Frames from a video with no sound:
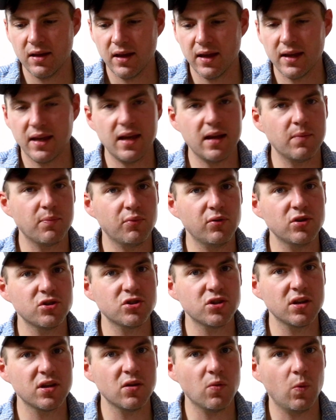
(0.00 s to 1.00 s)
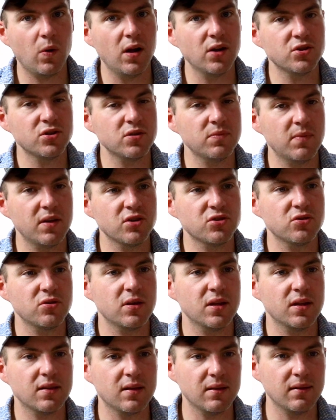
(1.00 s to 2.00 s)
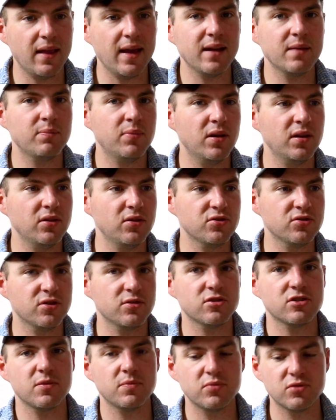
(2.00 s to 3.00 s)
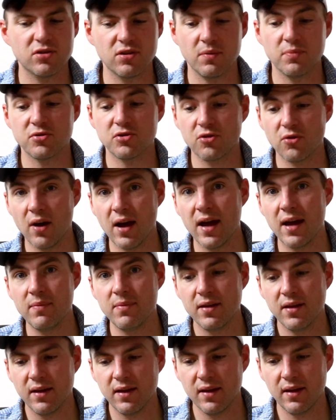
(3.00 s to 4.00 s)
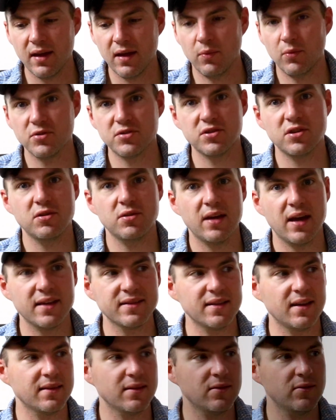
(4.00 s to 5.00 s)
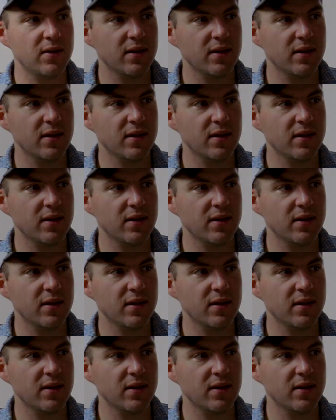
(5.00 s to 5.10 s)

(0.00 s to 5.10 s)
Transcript: again, appreciate you watching. Make sure you hit the like button, you subscribe, and we'll see you guys out there